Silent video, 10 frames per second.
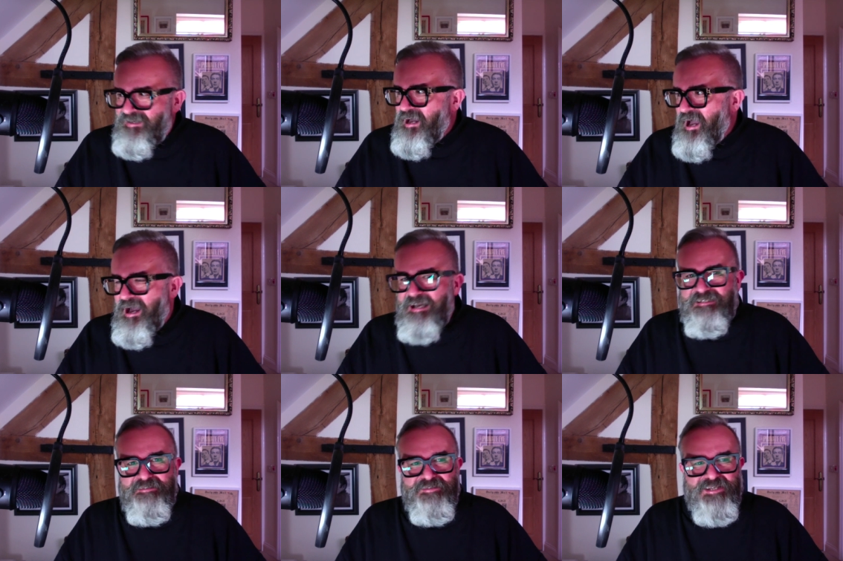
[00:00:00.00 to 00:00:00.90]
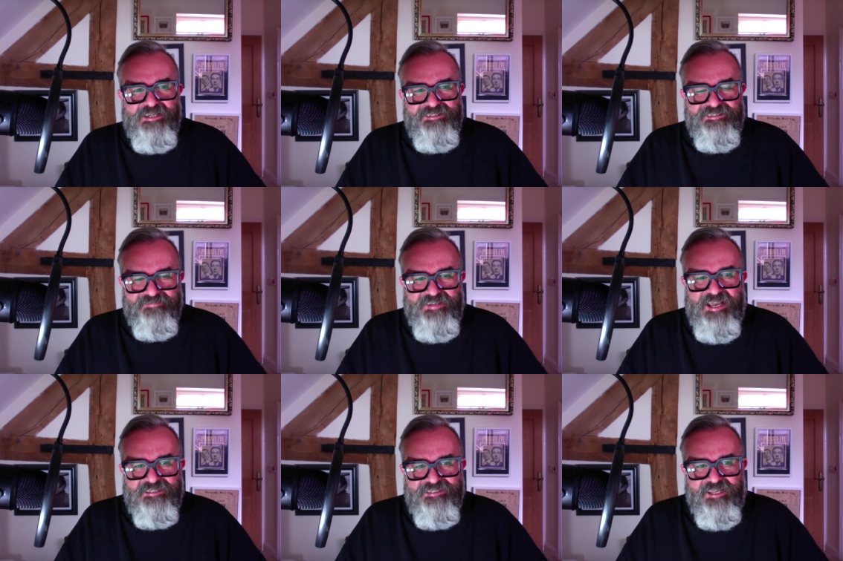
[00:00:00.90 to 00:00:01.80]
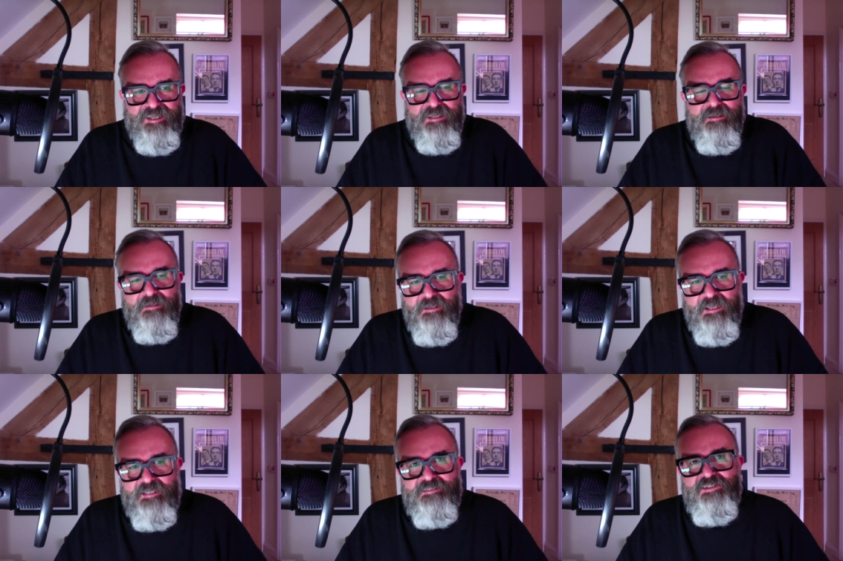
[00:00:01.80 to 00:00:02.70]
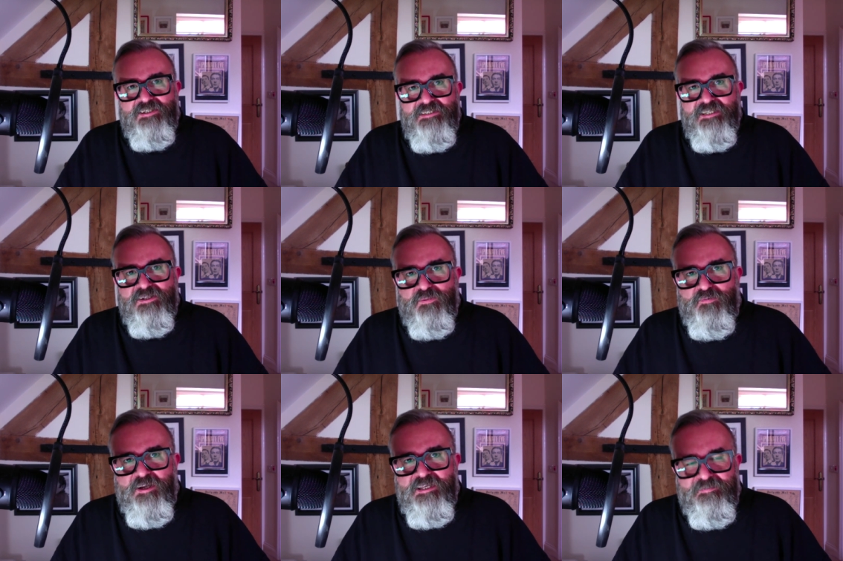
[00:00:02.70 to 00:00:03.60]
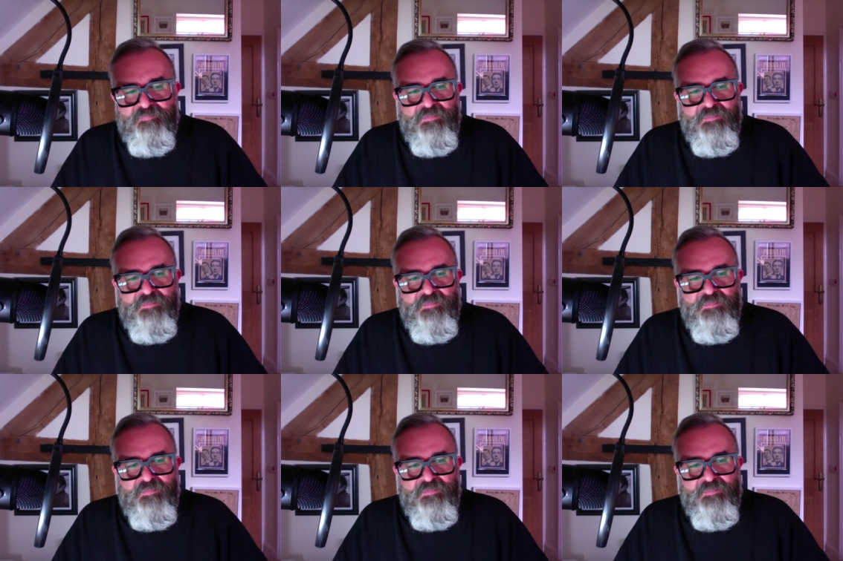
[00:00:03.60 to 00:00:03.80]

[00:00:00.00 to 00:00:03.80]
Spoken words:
An injection of cash, yeah. It's just a little prick.